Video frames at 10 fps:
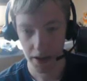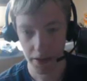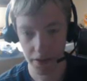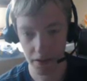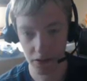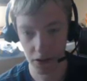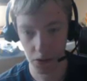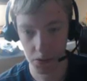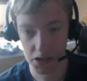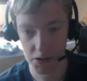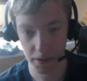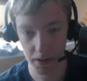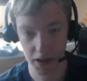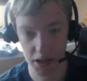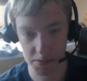This, along with its
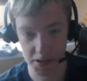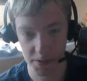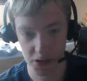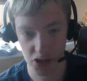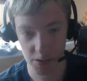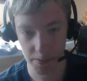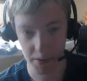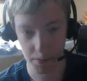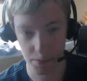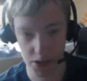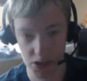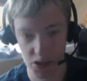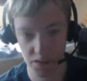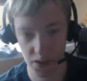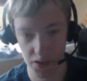ability to be special summoned by the presence
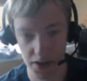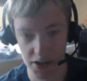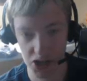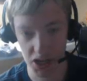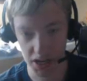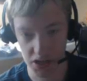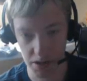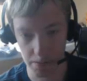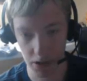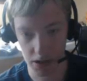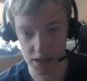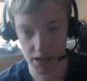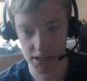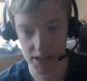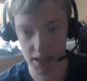of other Ancient Gears, implies that
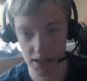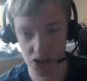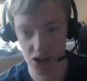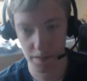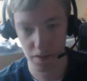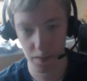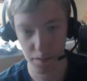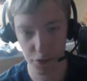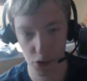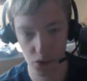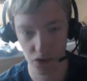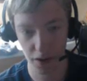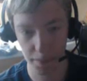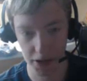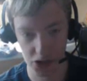it's either some form of
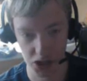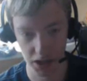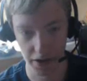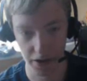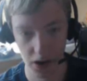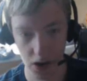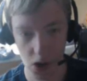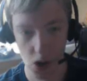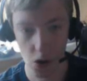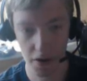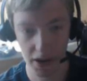prototype Ancient Gear or a